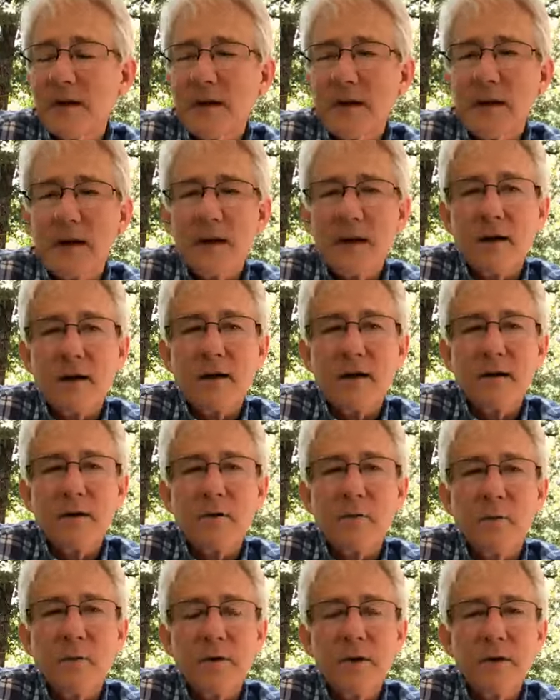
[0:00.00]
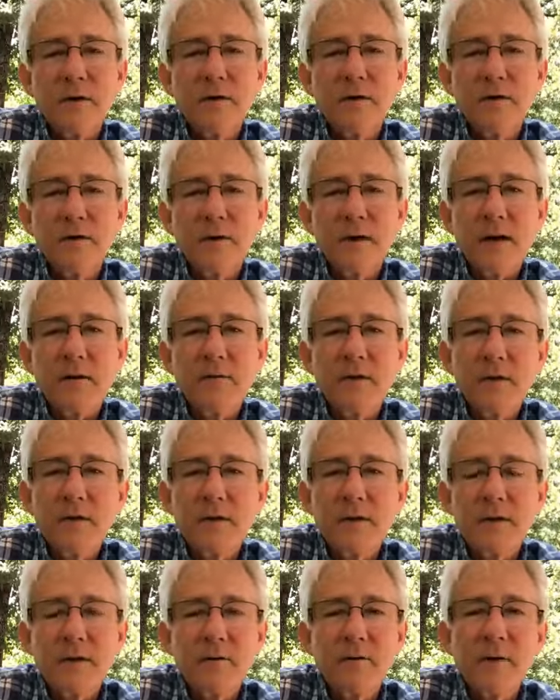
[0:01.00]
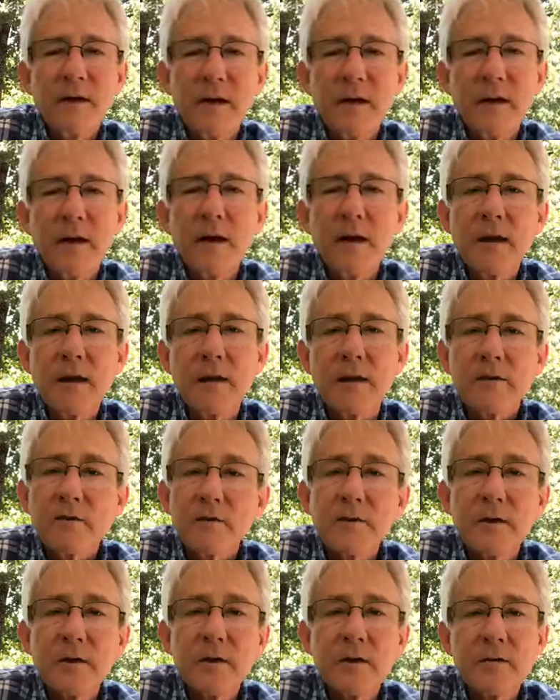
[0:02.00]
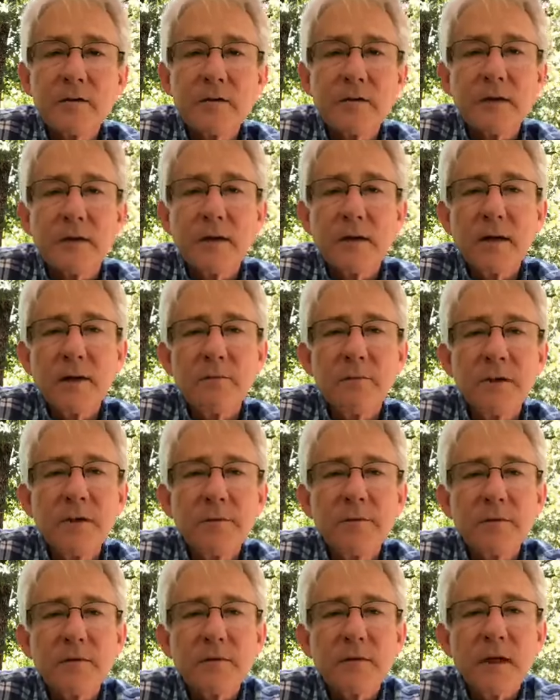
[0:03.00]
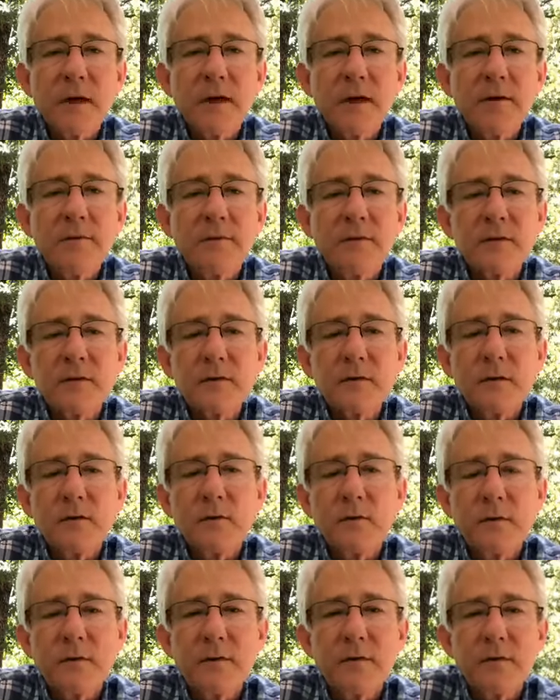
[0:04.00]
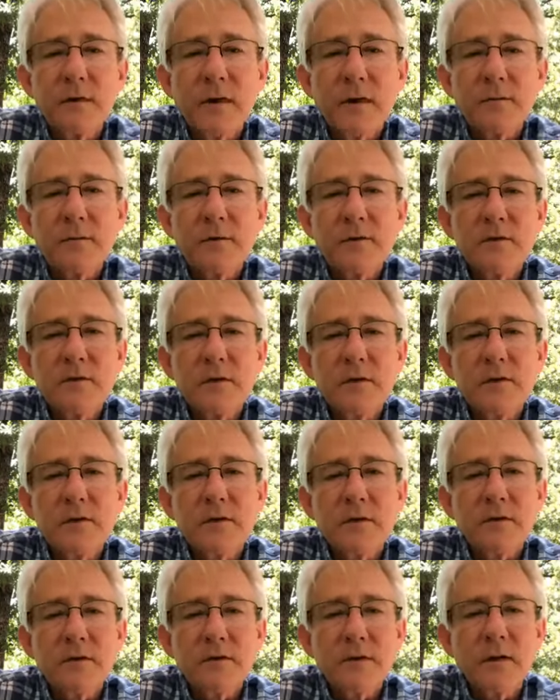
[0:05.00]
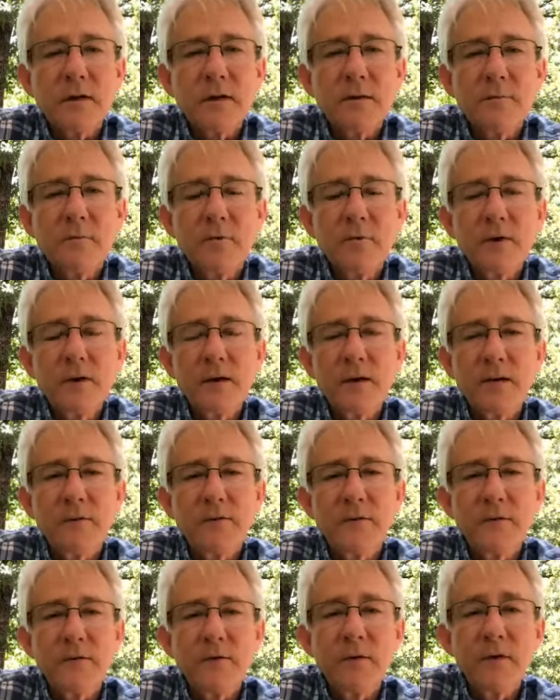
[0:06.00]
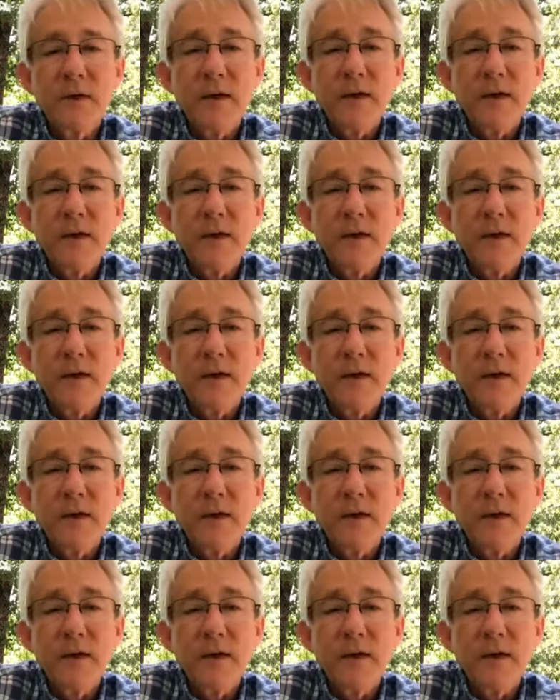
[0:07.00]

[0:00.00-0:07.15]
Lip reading: We are doing everything we can at church to keep people safe, and so when you come to church on Sunday morning, if you